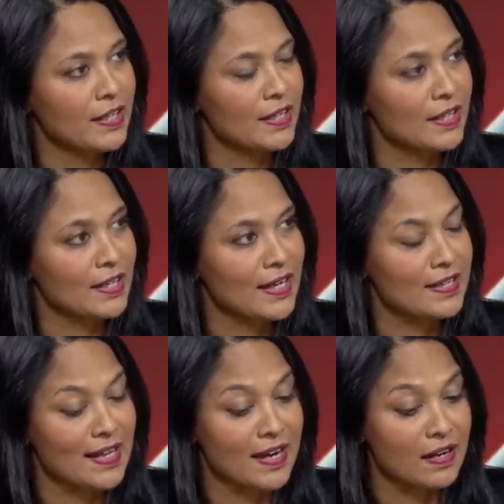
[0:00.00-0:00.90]

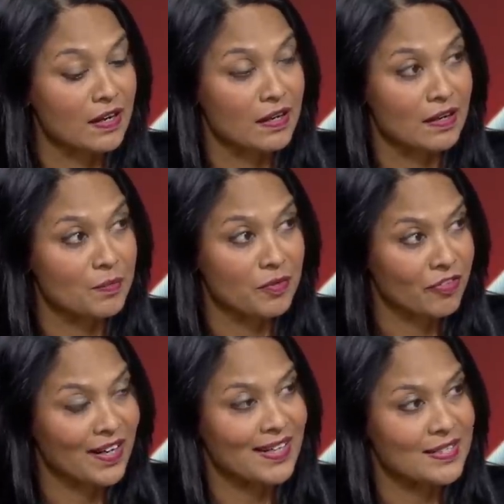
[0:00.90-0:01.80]
And that, I'm
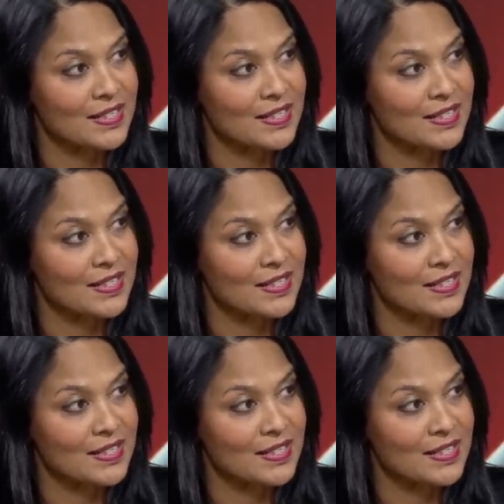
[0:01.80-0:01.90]
afraid,